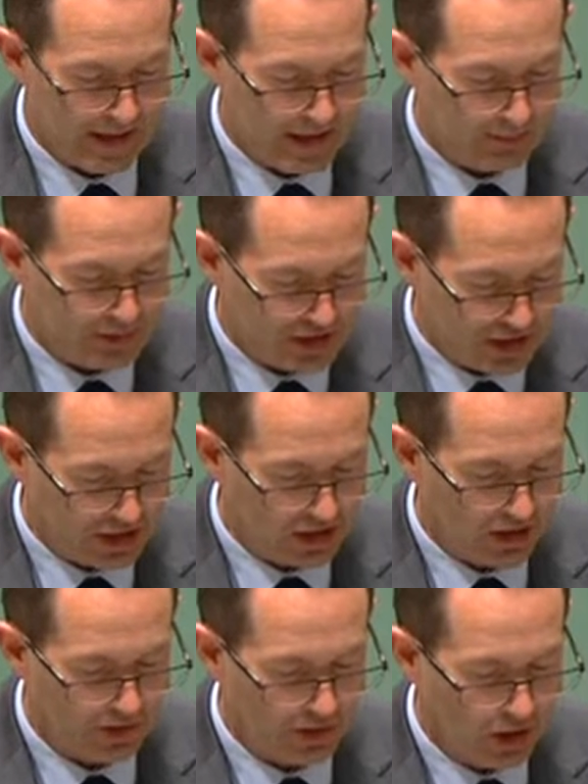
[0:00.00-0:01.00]
In
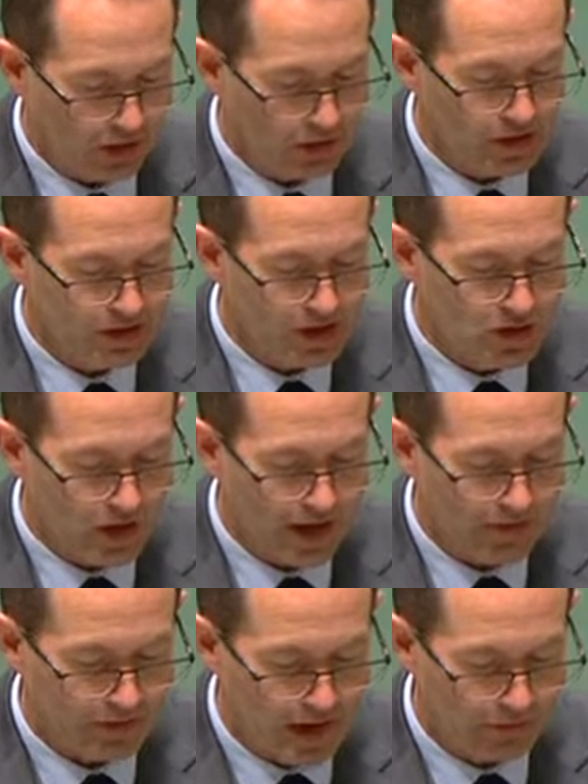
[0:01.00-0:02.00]
particular, the college did not
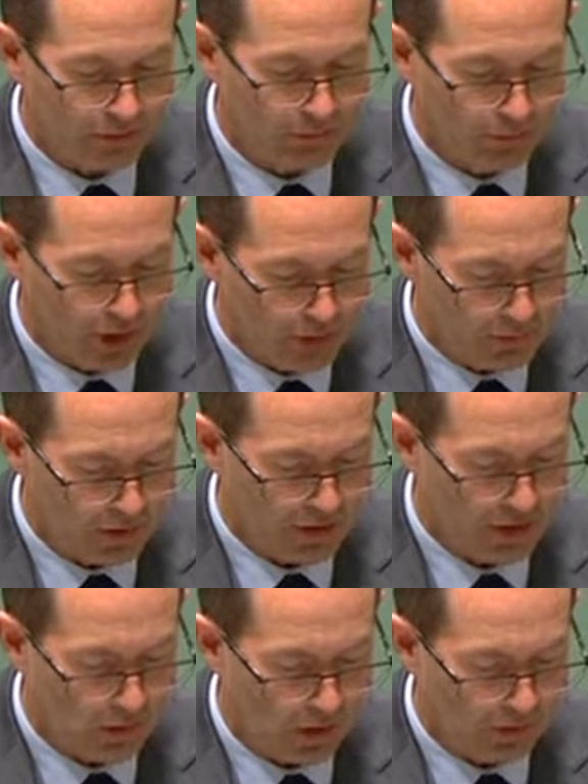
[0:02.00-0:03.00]
have enough
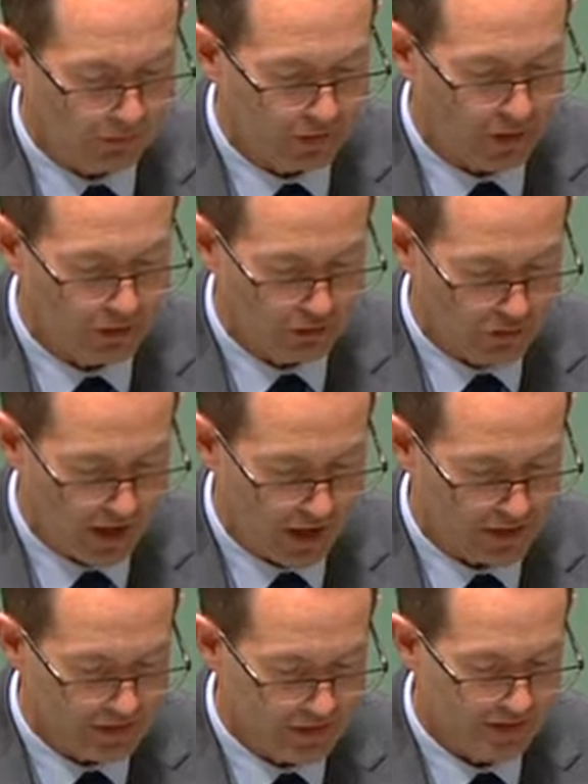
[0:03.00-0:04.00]
appropriately qualified
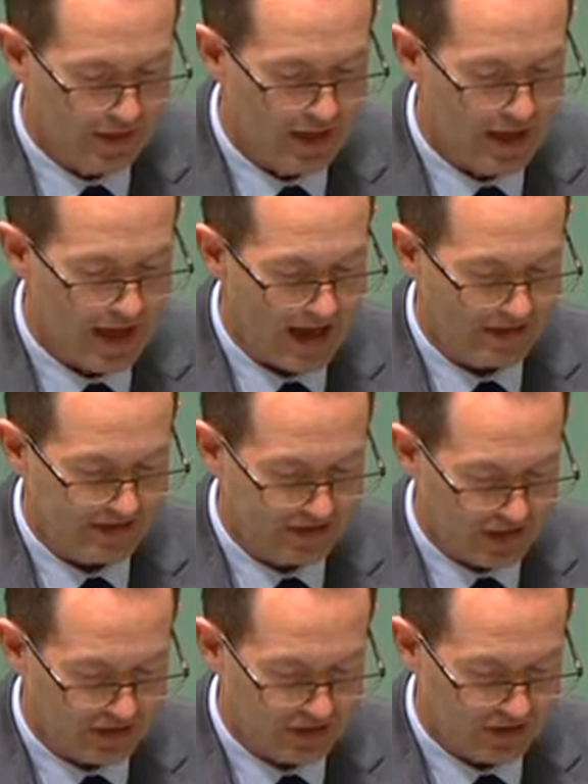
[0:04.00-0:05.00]
trainers and
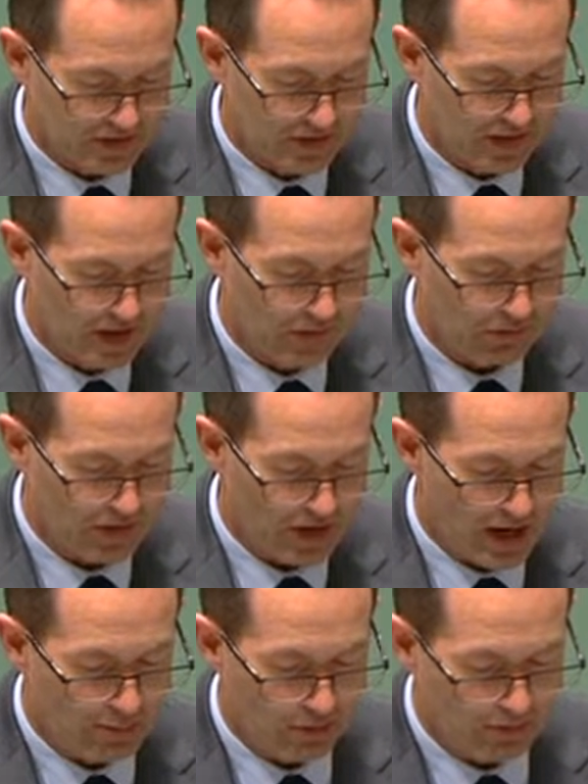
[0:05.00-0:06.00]
assessors for the
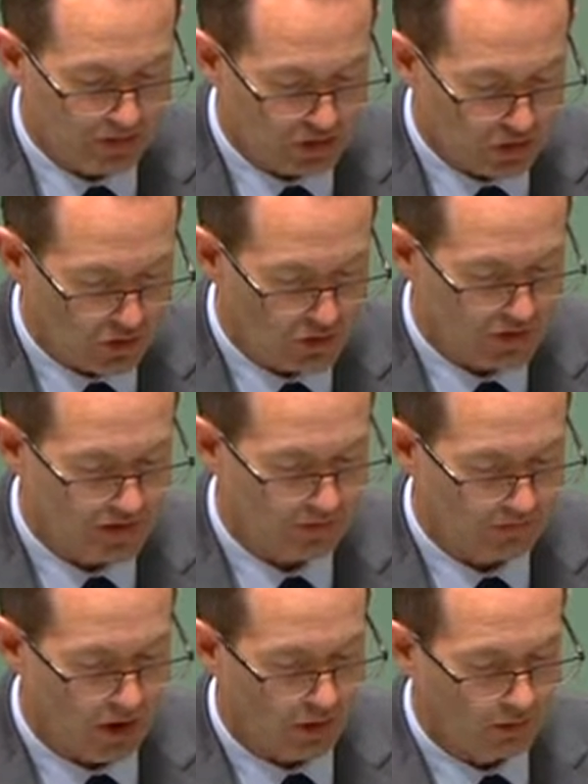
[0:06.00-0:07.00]
number of students
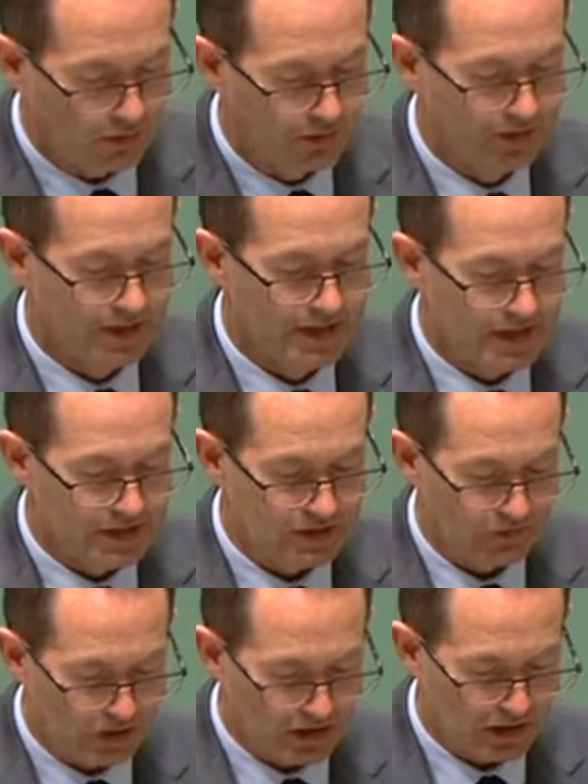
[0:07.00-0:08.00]
enrolled,
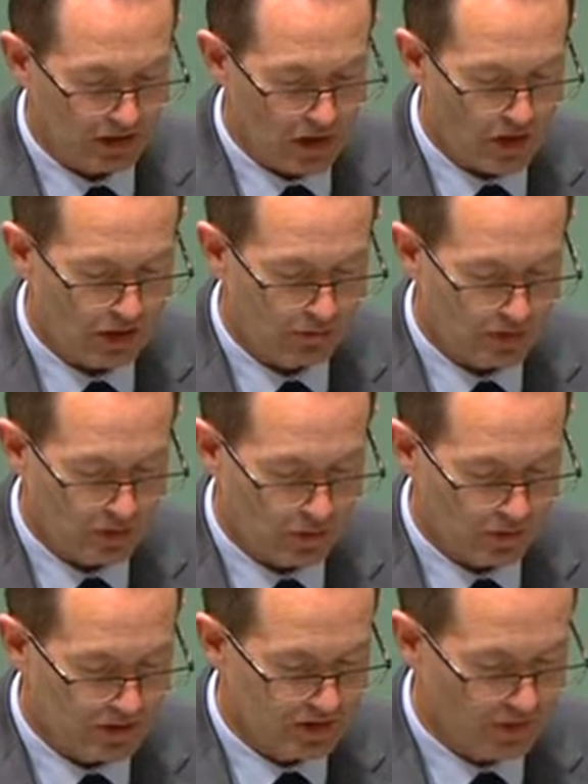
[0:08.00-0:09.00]
sufficient learning
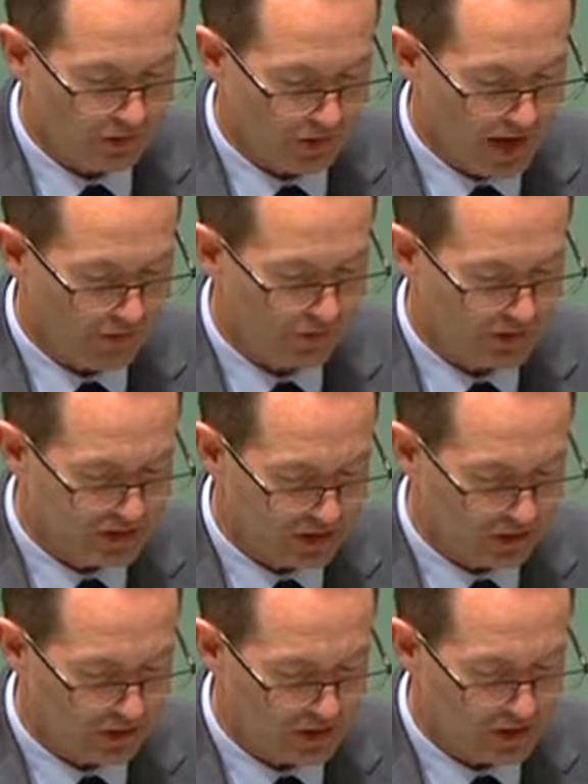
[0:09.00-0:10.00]
resources or enough
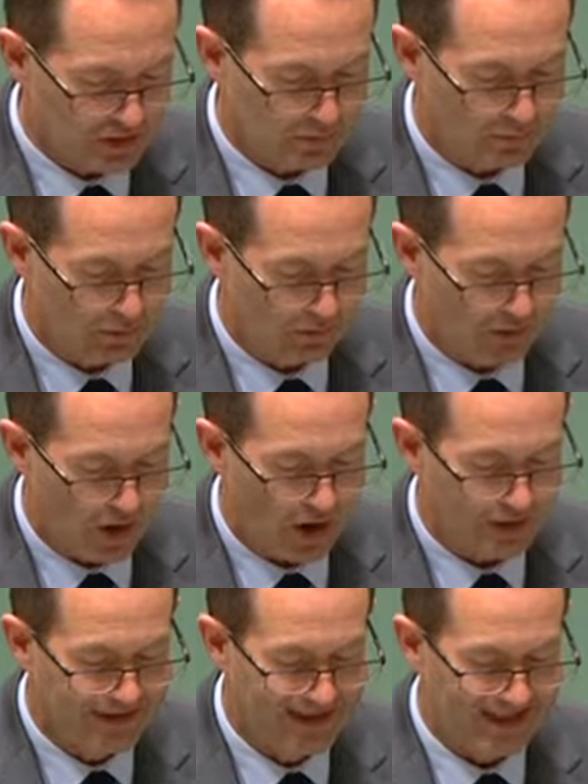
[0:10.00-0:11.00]
facilities to
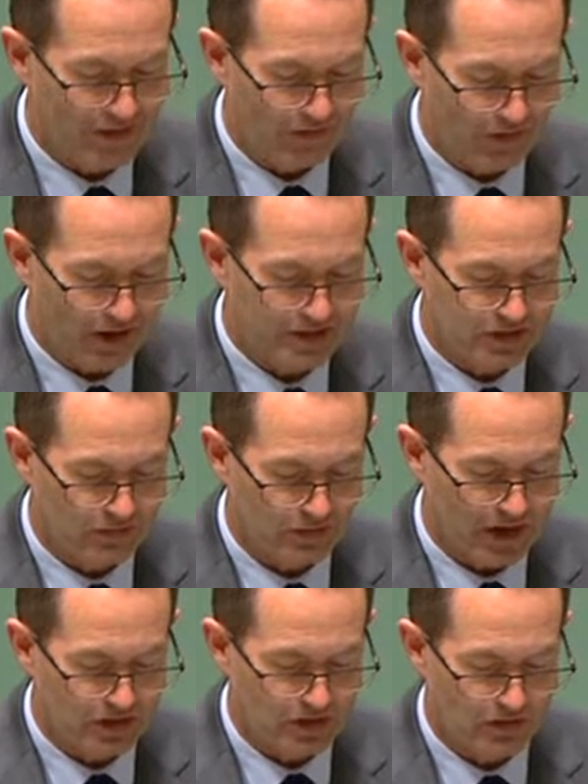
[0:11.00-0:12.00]
provide the
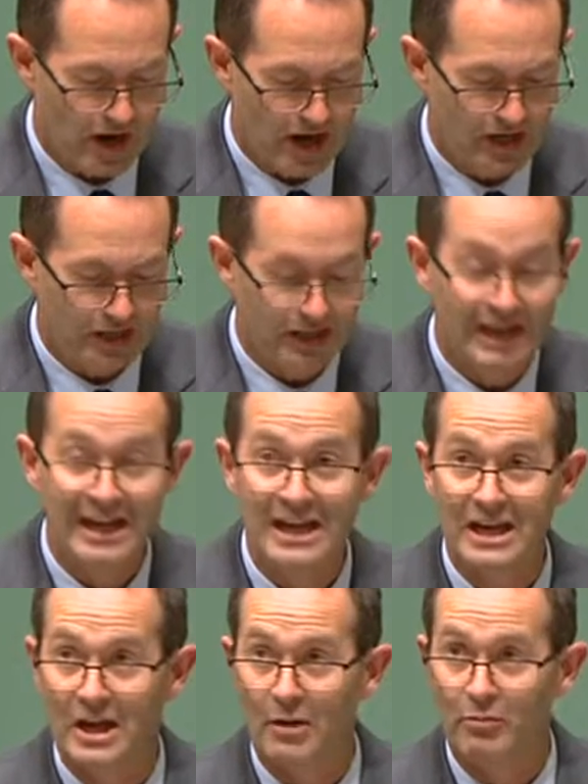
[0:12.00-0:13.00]
face-to-face training
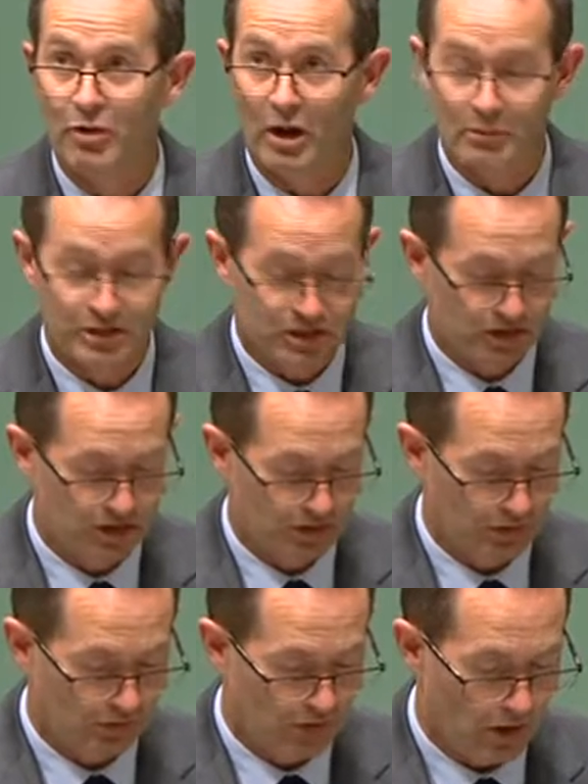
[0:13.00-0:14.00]
it had promised
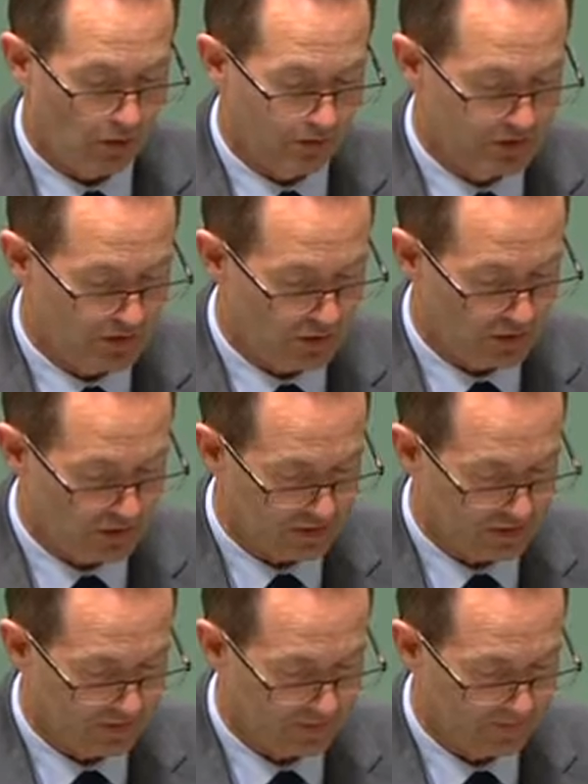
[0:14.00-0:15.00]
to enrolled
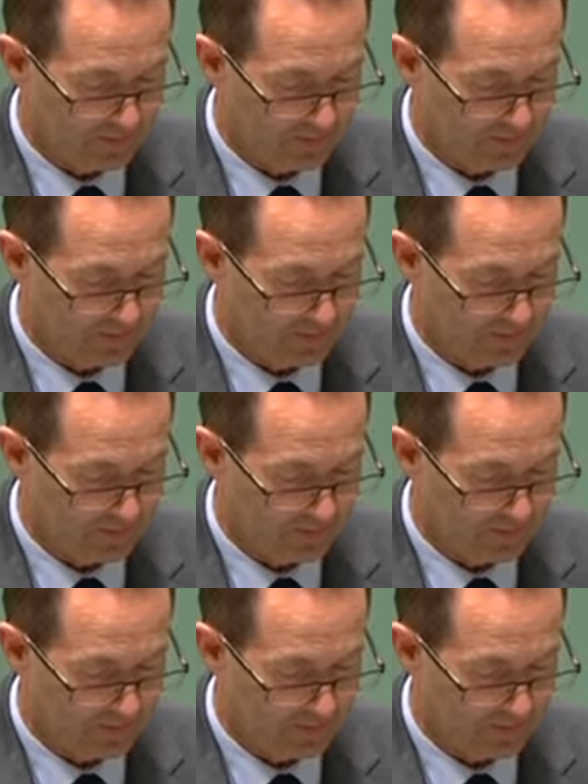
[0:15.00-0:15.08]
students.